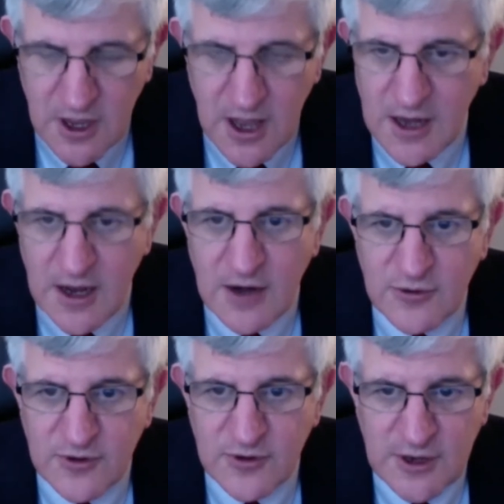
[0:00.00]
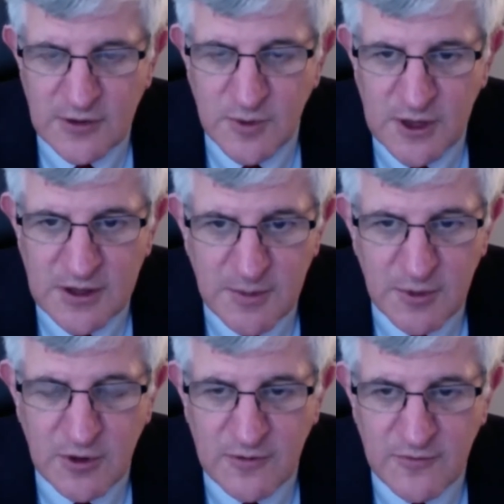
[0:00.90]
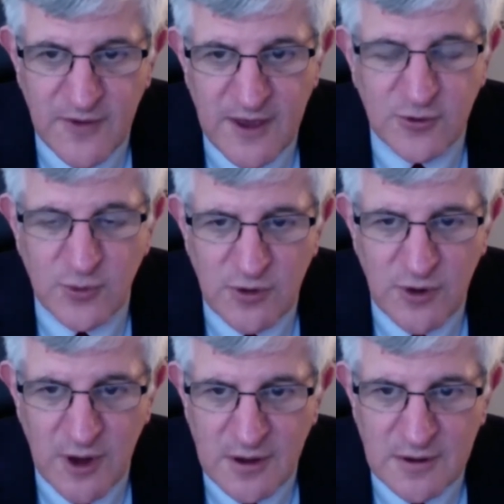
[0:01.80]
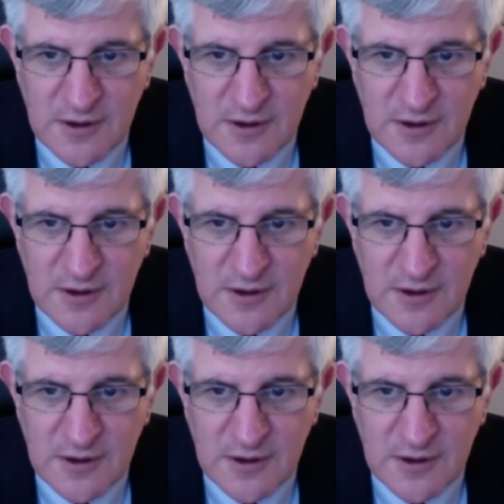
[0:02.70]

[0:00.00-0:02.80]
I don't see it as being a typical phase three trial.